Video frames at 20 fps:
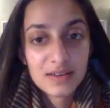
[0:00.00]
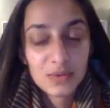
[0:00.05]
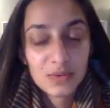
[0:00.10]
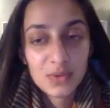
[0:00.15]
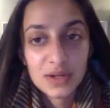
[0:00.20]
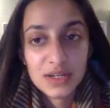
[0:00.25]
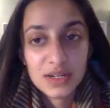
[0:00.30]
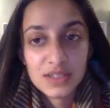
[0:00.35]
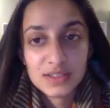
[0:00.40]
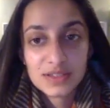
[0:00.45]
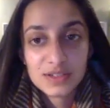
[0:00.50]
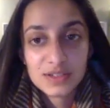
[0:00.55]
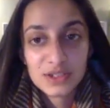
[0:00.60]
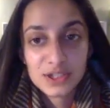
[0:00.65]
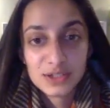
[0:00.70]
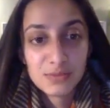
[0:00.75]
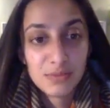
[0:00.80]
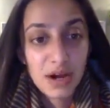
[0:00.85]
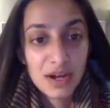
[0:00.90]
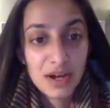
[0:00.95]
was
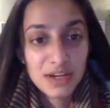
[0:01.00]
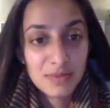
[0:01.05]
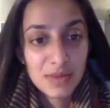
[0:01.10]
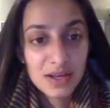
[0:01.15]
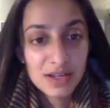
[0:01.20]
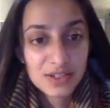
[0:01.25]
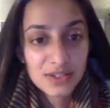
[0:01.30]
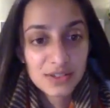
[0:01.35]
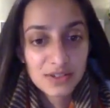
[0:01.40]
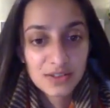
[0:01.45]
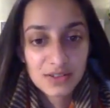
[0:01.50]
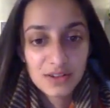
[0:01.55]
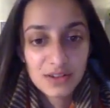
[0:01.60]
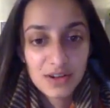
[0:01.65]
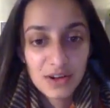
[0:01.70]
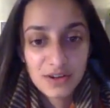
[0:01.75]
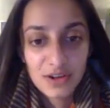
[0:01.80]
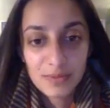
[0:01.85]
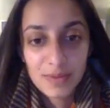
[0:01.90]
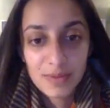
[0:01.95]
just monumental
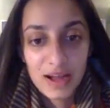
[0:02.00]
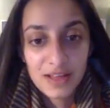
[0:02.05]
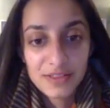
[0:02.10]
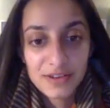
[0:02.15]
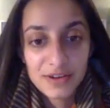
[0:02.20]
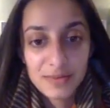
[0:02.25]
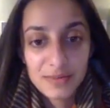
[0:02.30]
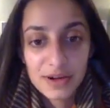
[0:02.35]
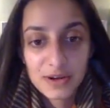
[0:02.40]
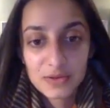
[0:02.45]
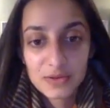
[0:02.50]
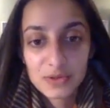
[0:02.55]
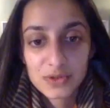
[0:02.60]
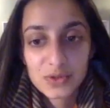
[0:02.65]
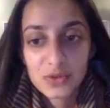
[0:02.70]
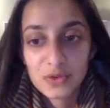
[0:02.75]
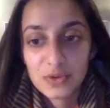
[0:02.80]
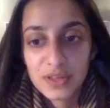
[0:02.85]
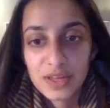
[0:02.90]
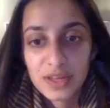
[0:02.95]
on your path to medical school,